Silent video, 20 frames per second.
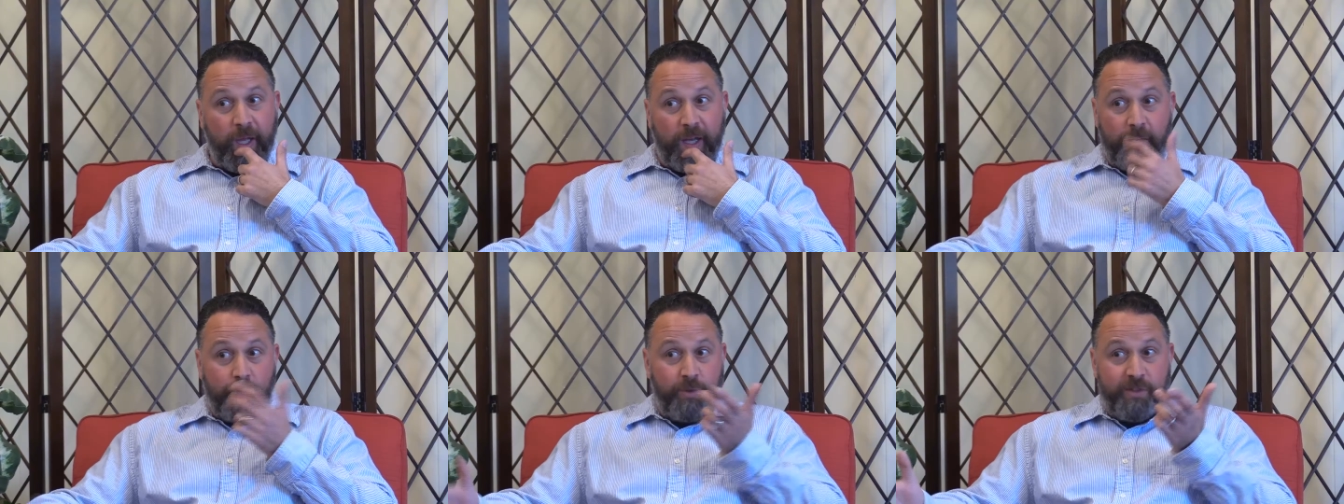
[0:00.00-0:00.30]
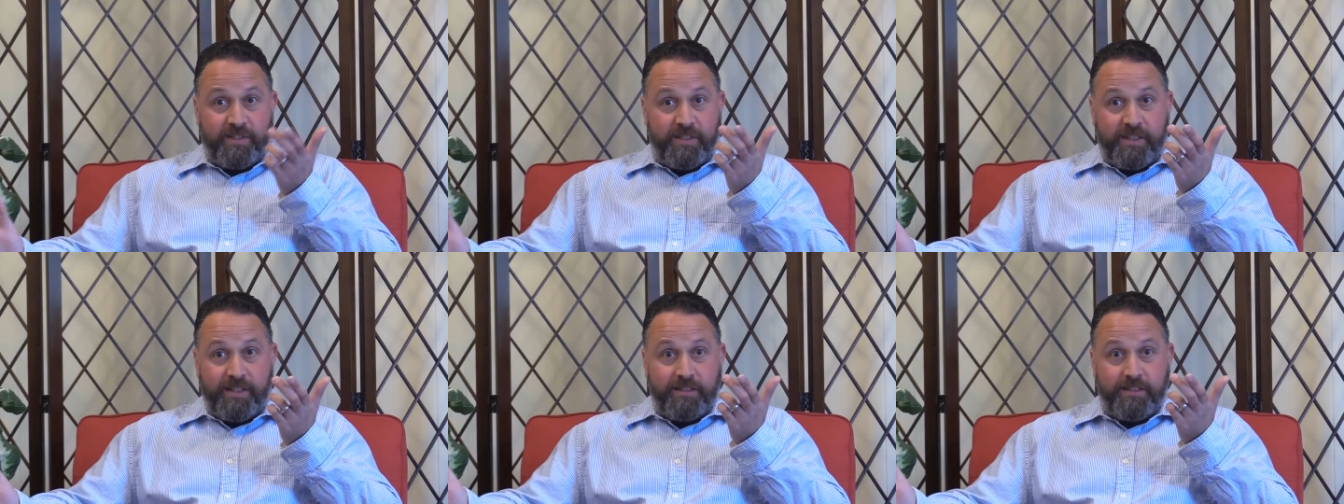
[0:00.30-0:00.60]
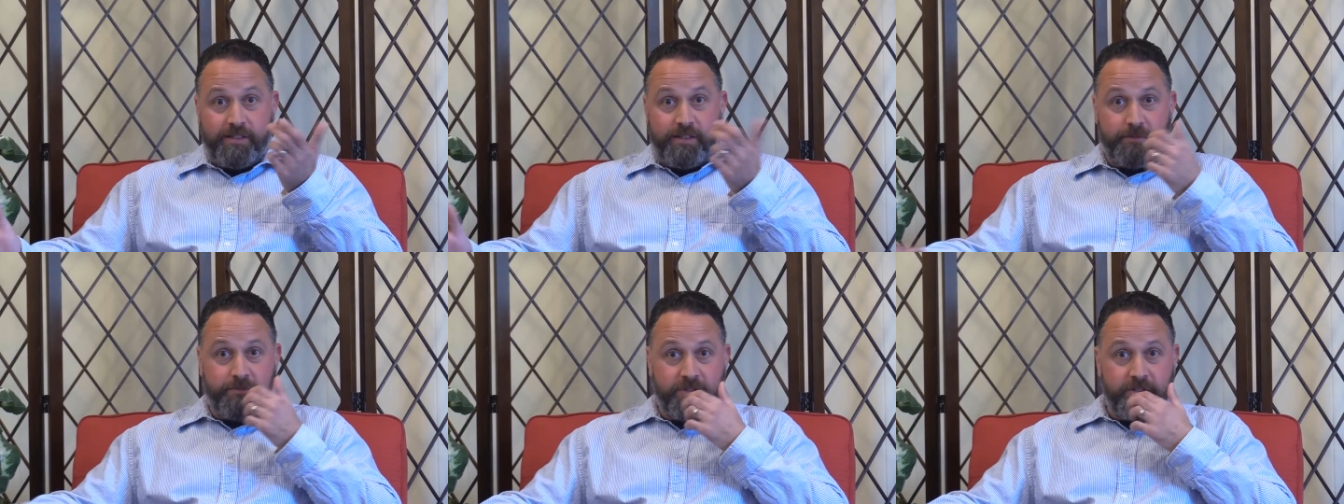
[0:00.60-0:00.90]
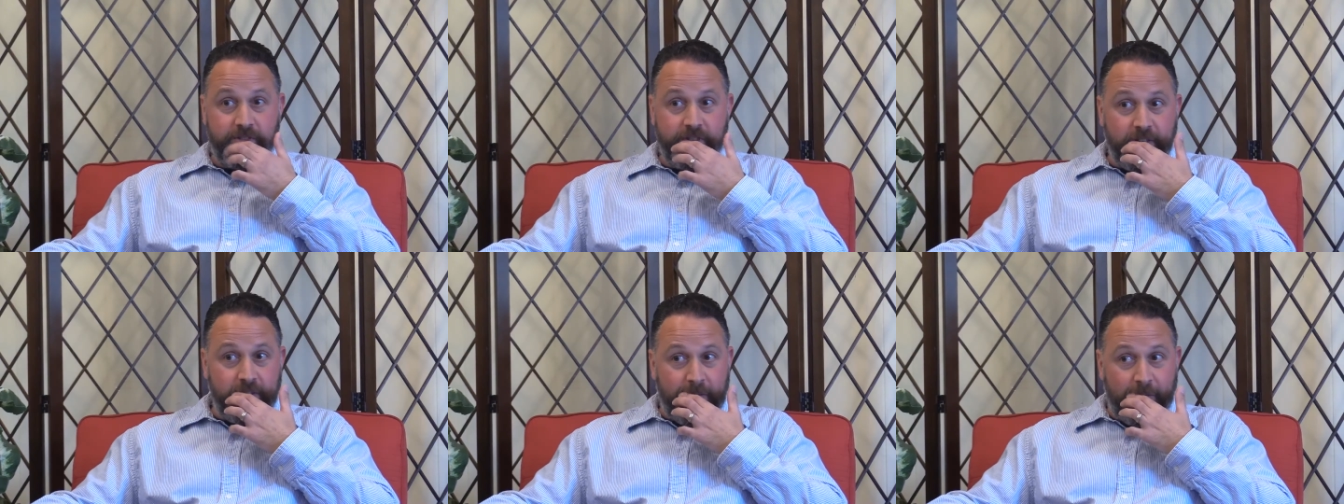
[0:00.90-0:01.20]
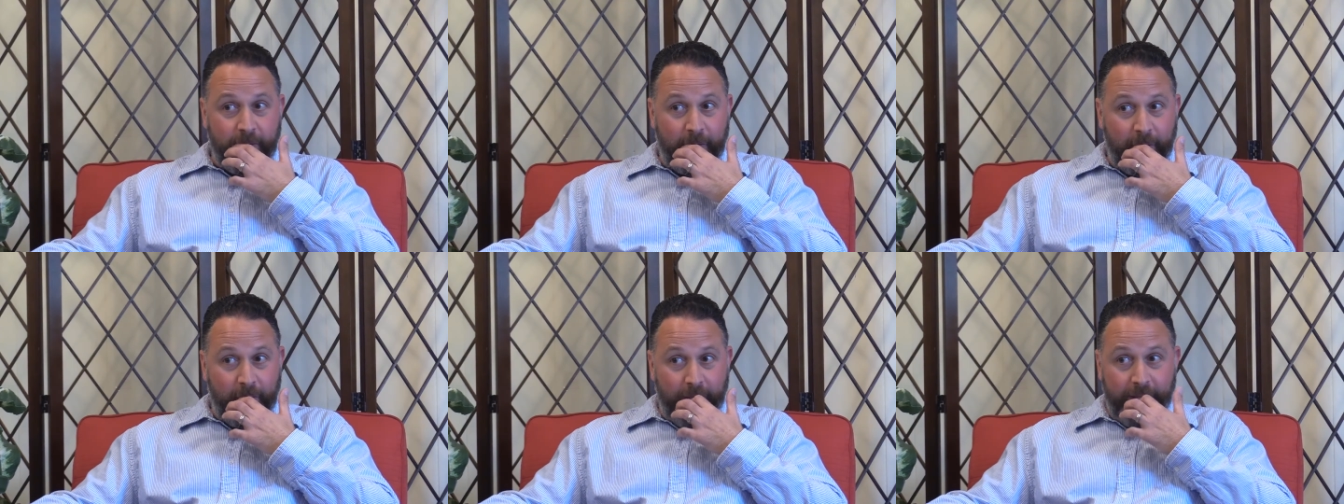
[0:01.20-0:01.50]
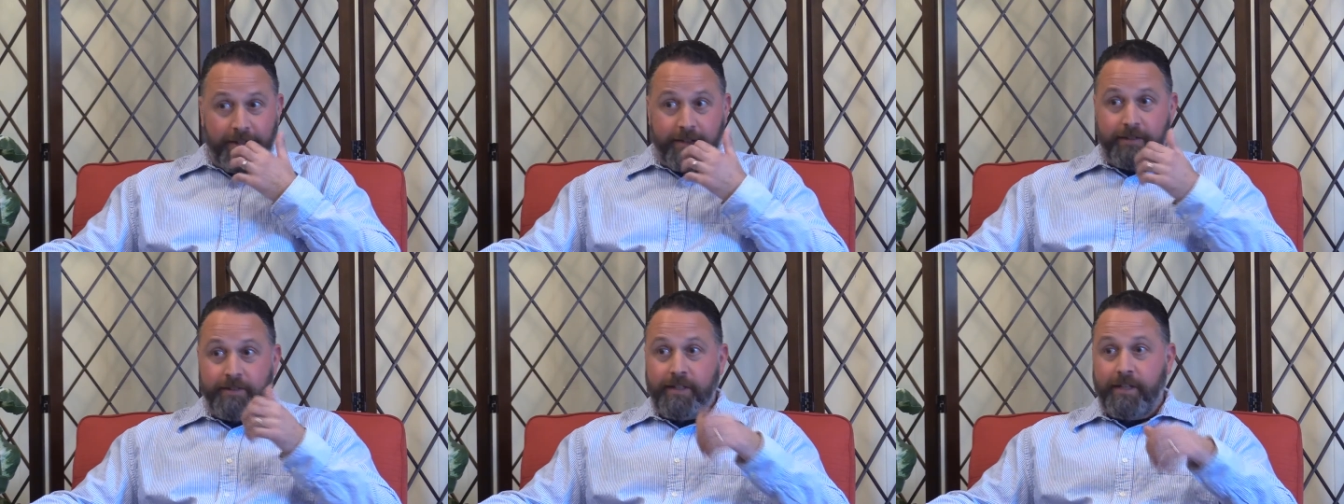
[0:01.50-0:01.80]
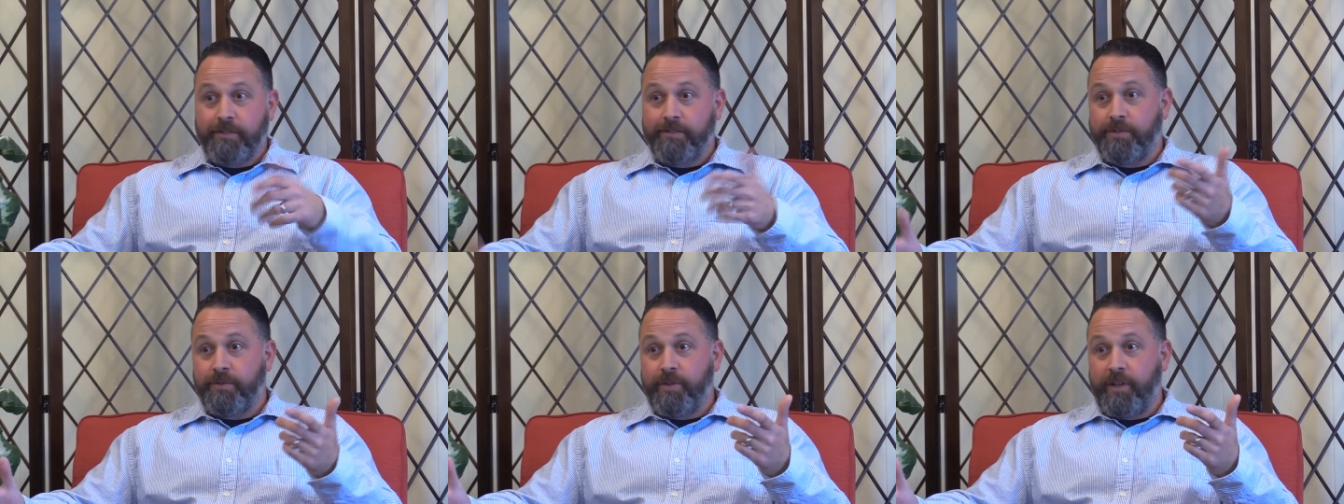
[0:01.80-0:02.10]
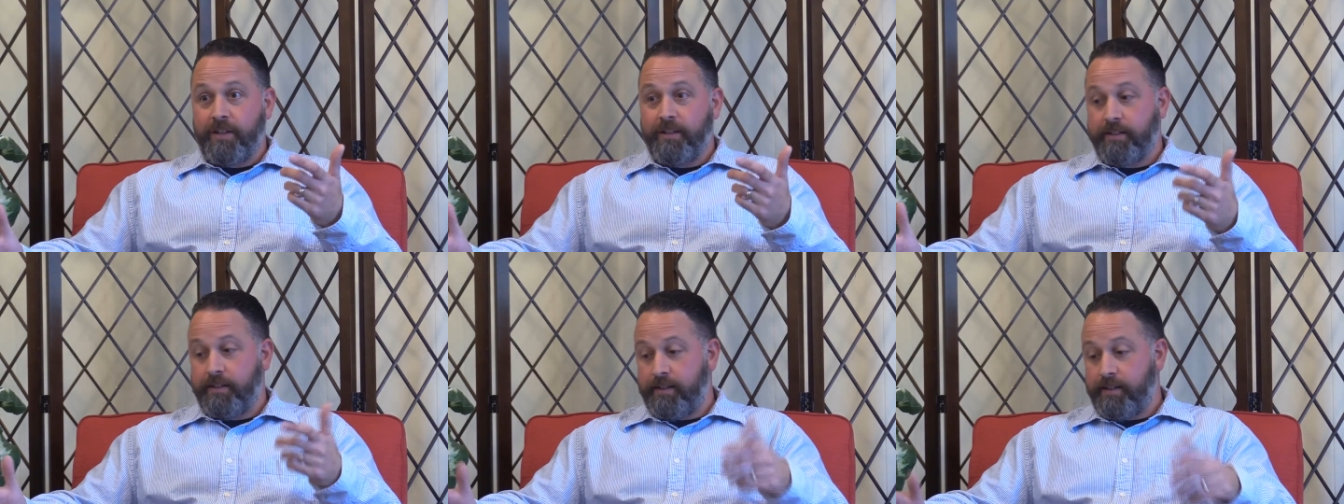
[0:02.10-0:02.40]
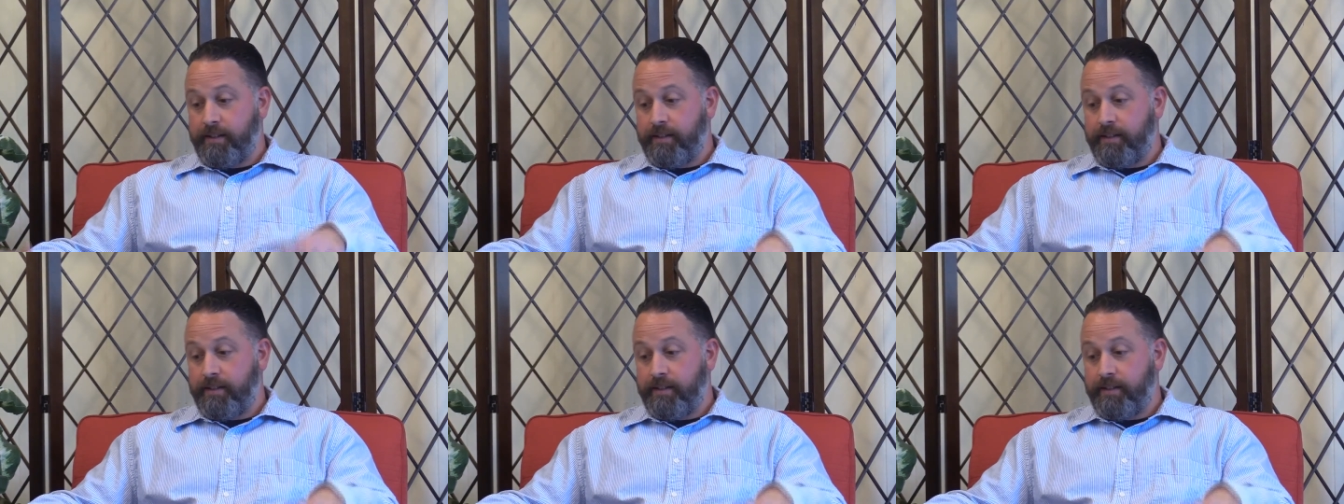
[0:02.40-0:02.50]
I wasn't eligible. I was too healthy, I